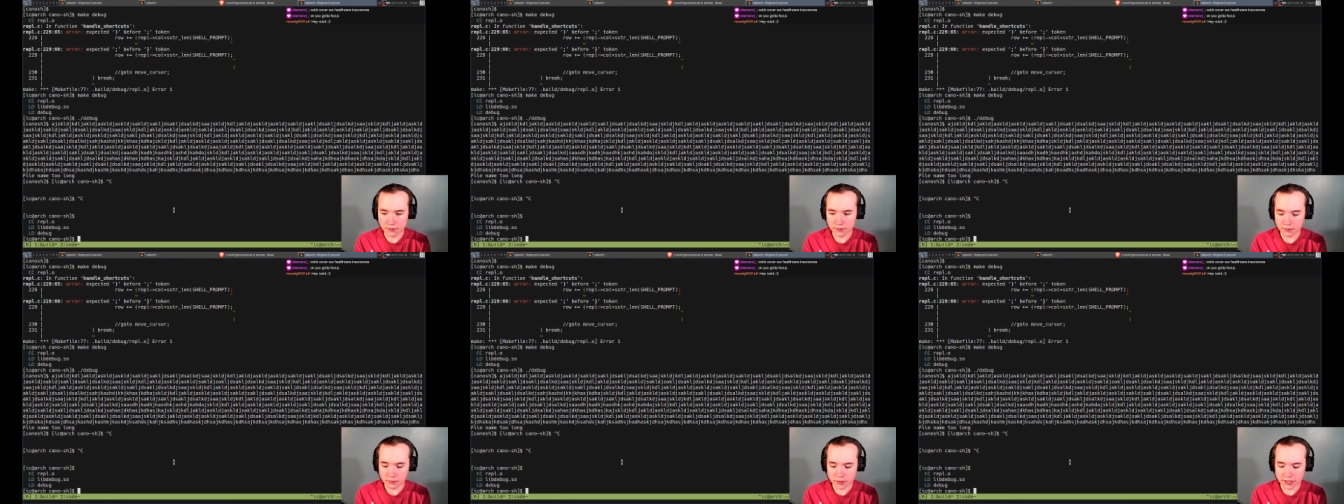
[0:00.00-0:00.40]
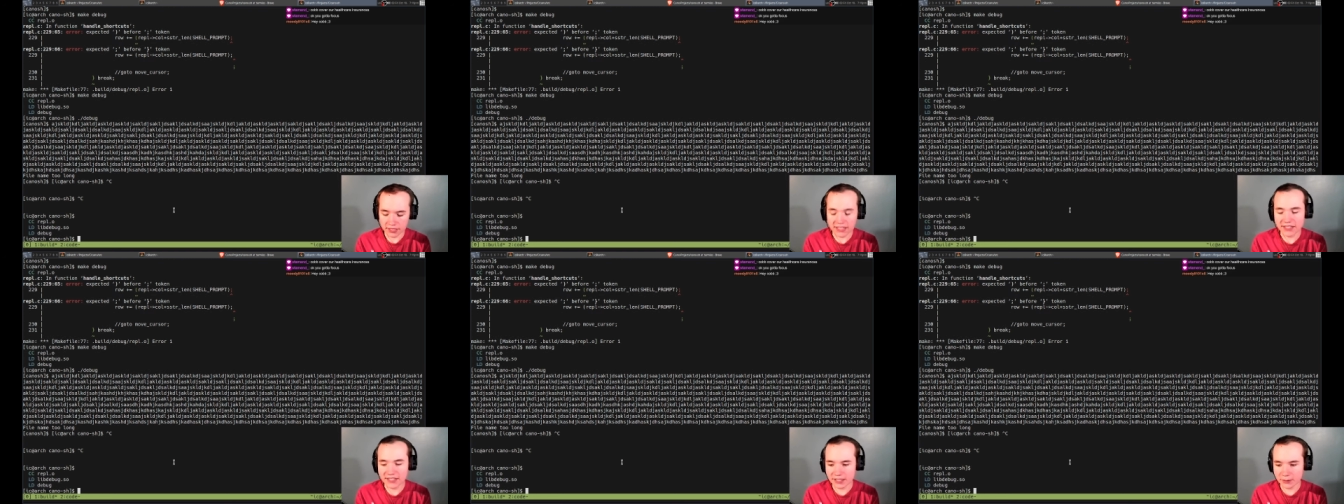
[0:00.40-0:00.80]

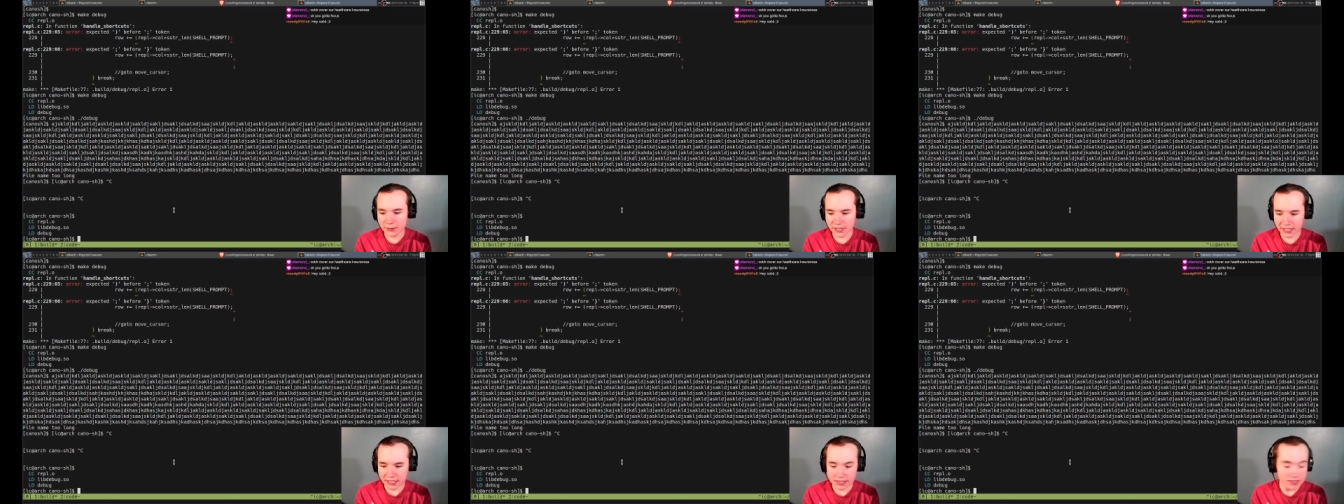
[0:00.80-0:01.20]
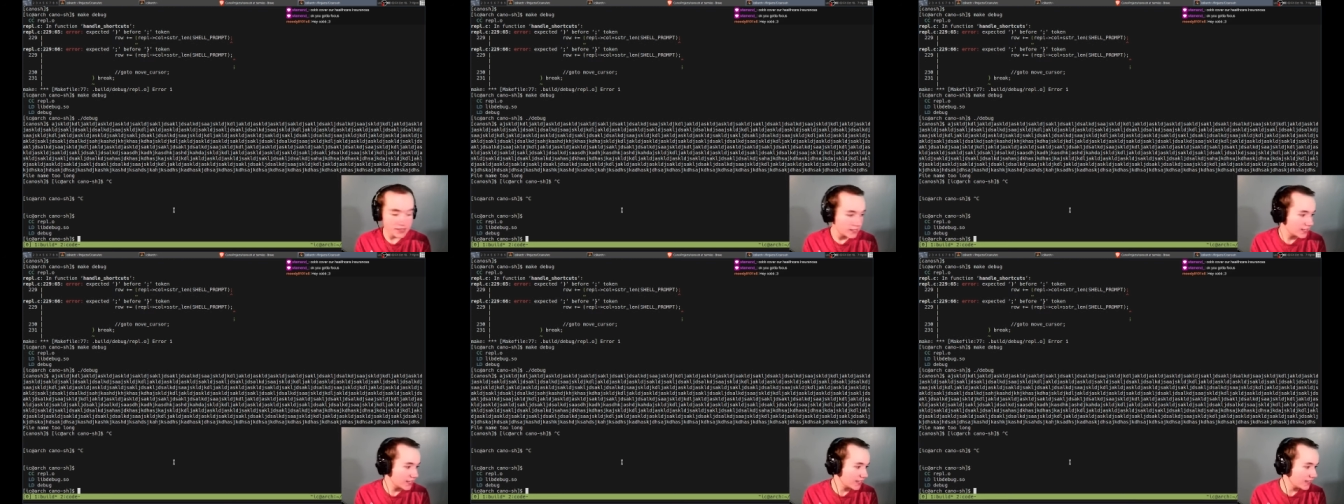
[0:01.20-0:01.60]
Cannot see what it is,
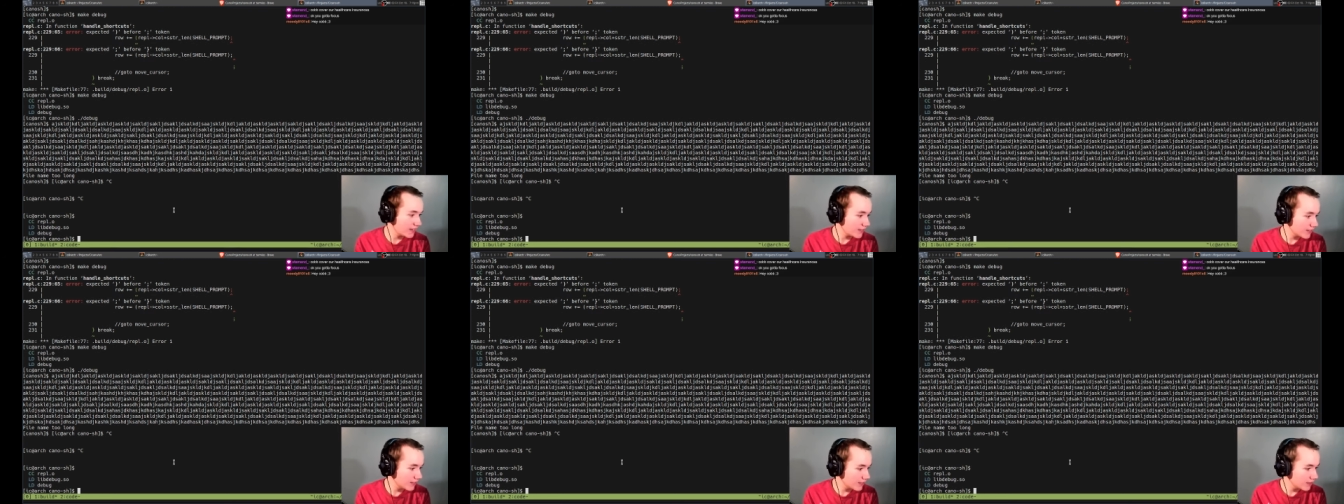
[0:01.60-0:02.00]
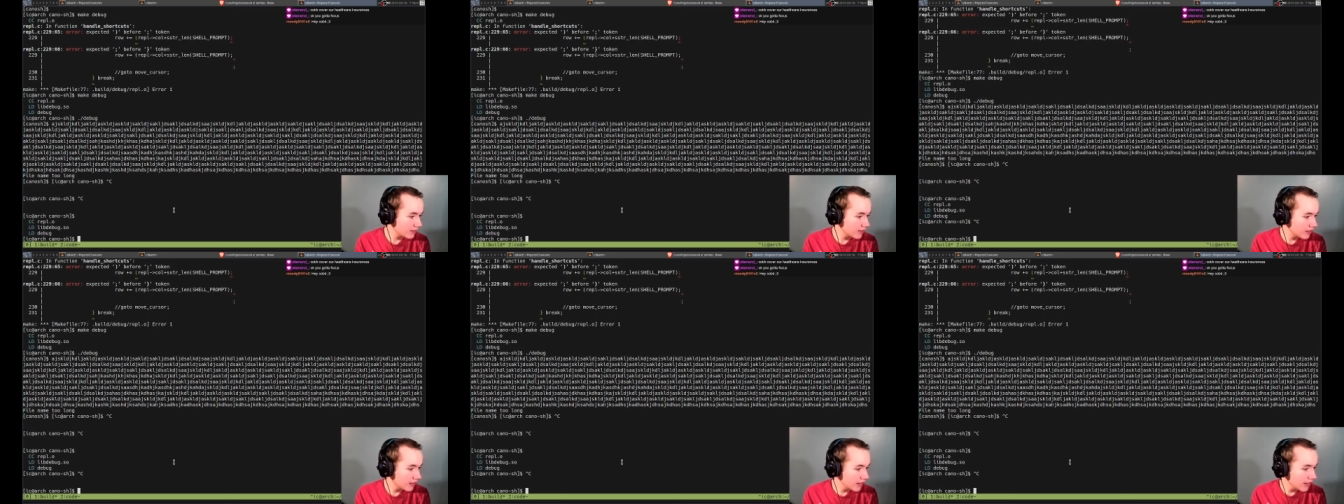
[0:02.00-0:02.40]
and I cannot either.
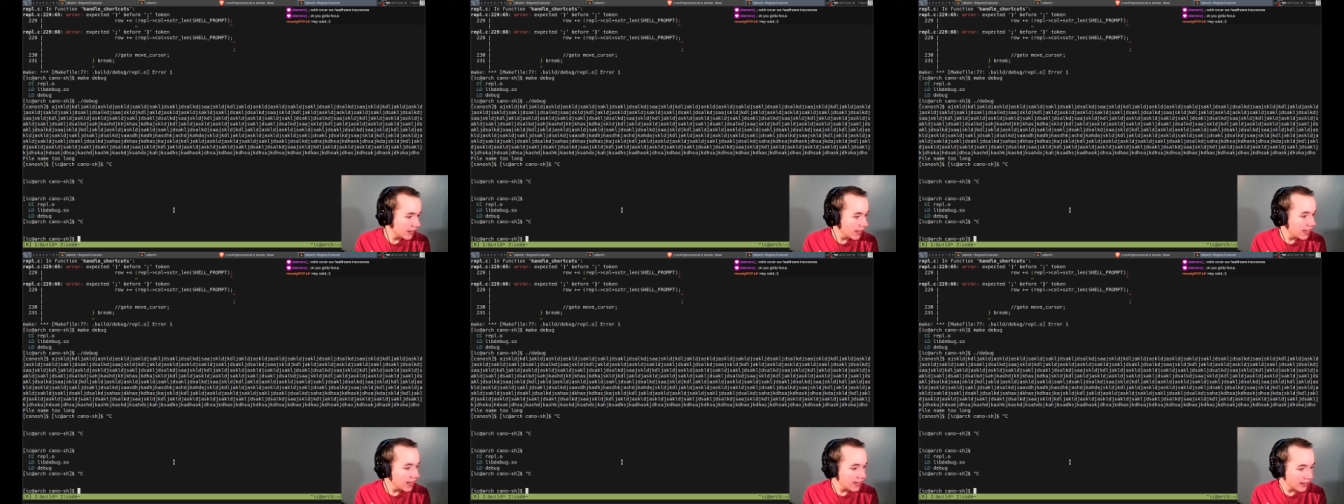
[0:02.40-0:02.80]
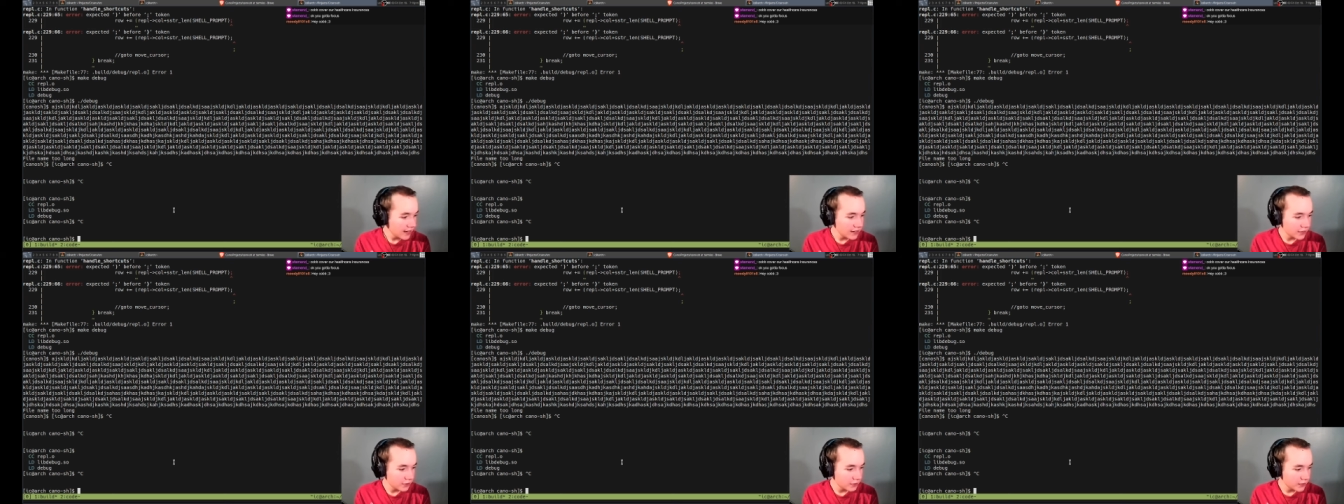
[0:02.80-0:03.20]
Hey, how
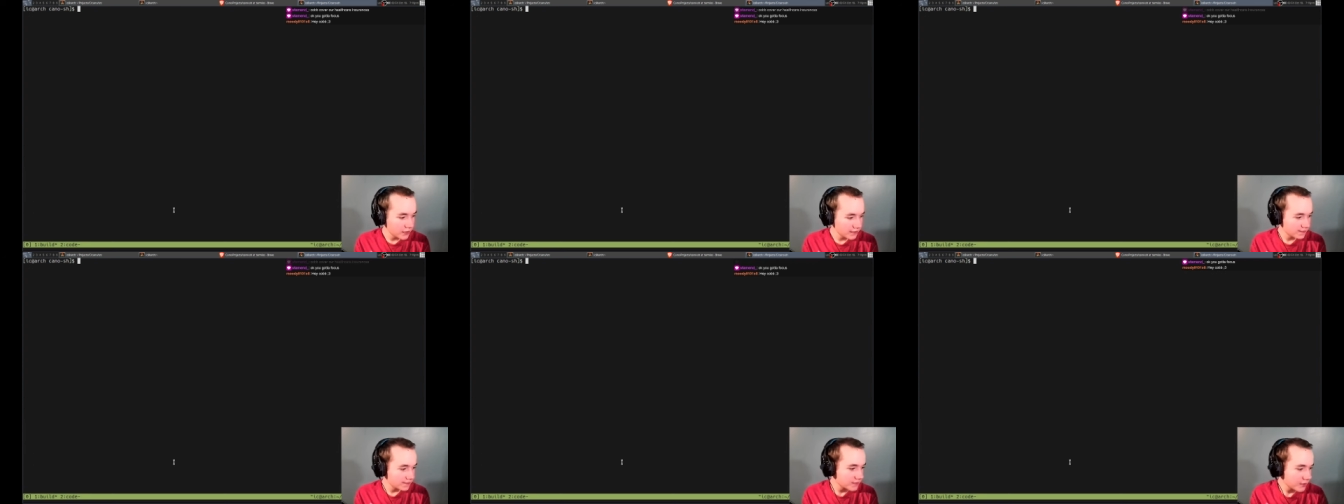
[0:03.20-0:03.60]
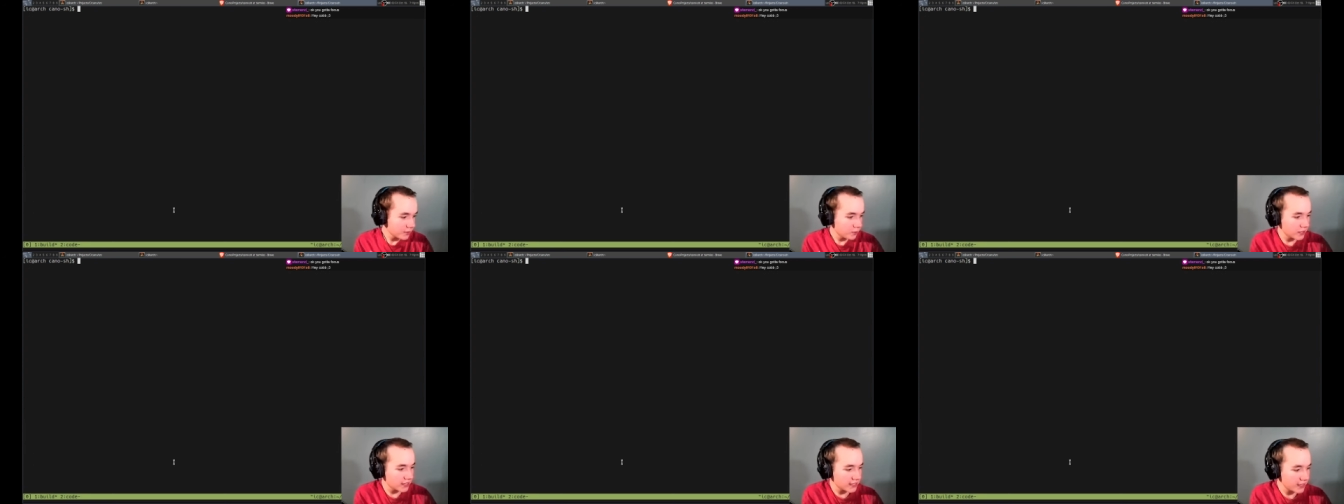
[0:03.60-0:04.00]
you doing?
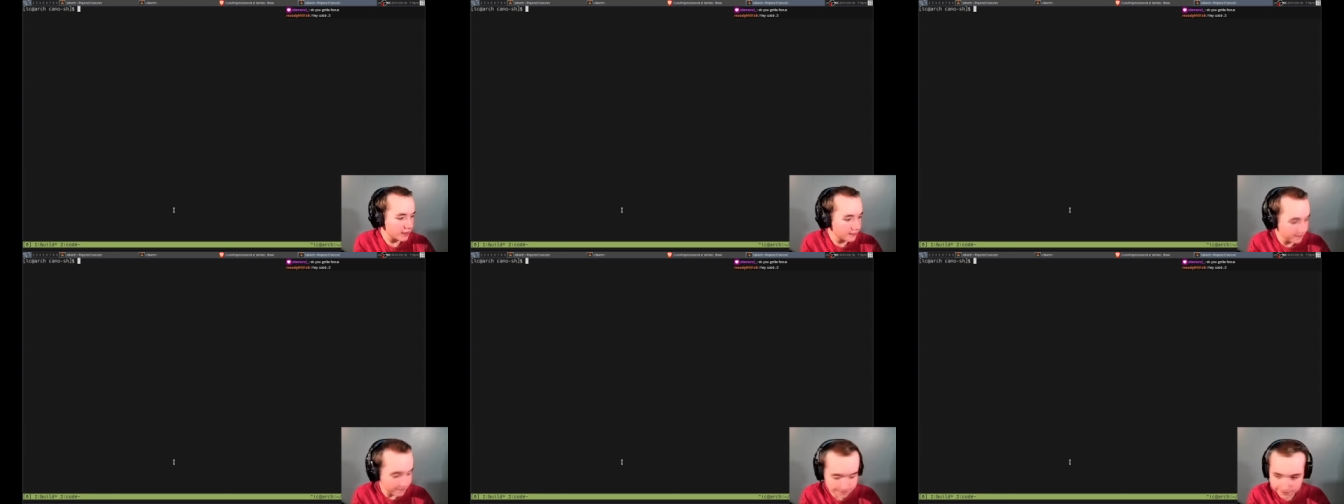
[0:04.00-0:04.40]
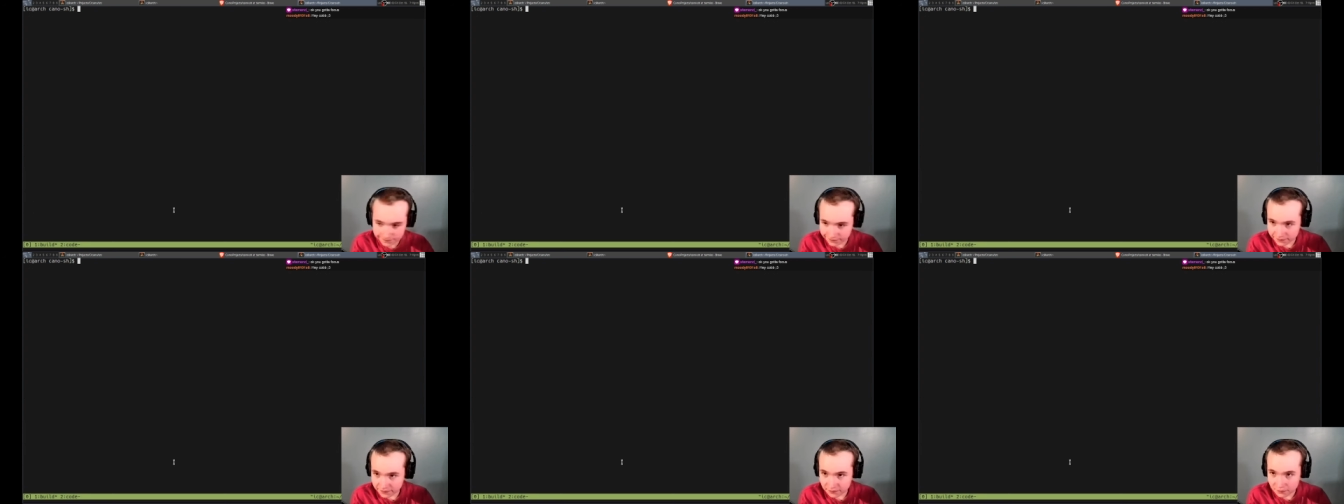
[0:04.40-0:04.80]
What's up?
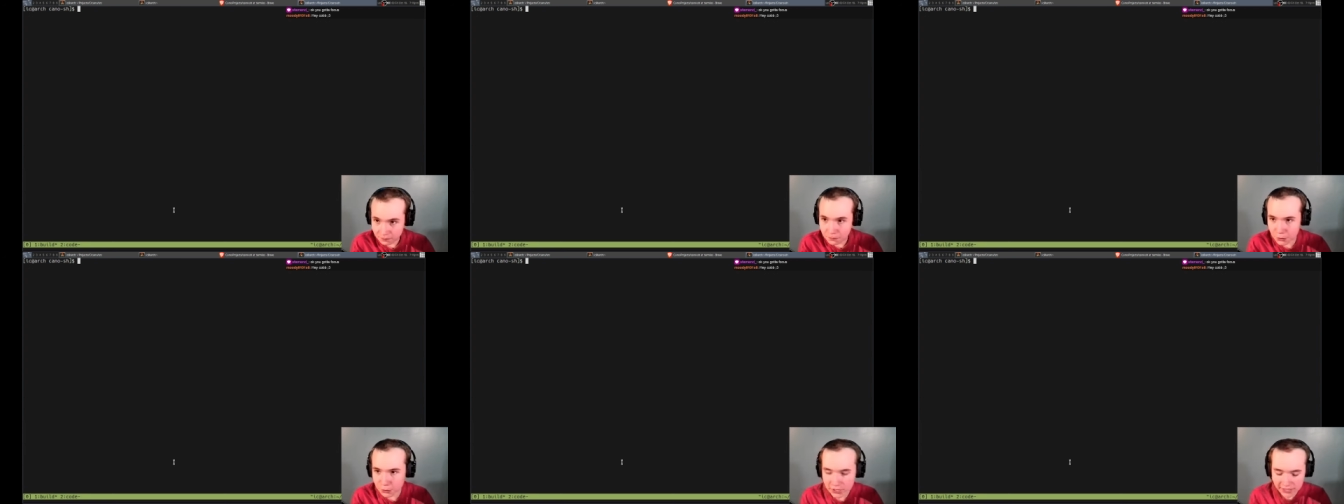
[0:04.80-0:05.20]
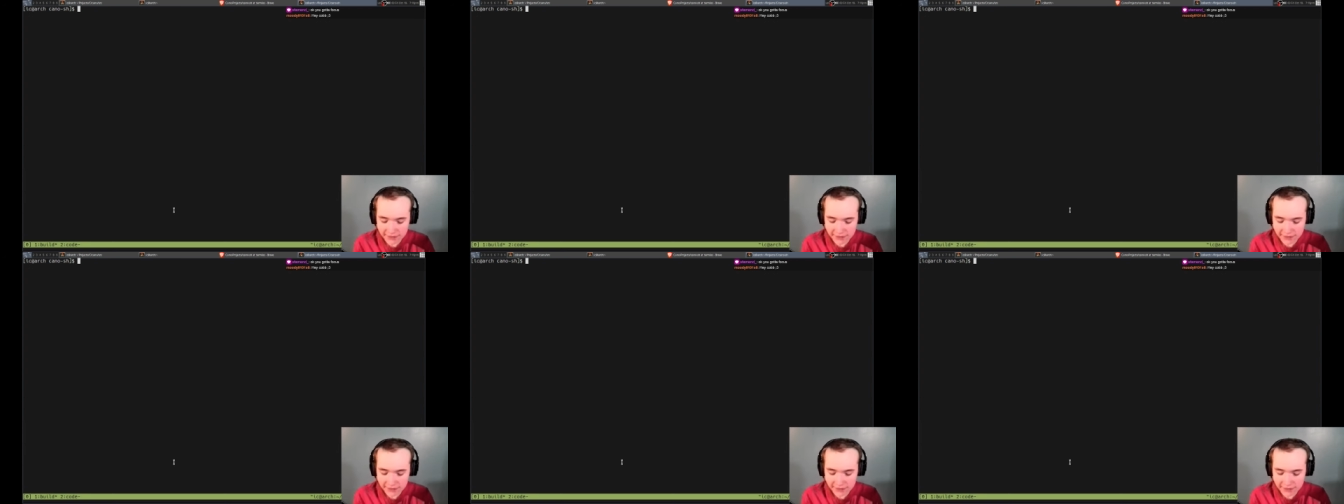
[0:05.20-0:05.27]
Moody.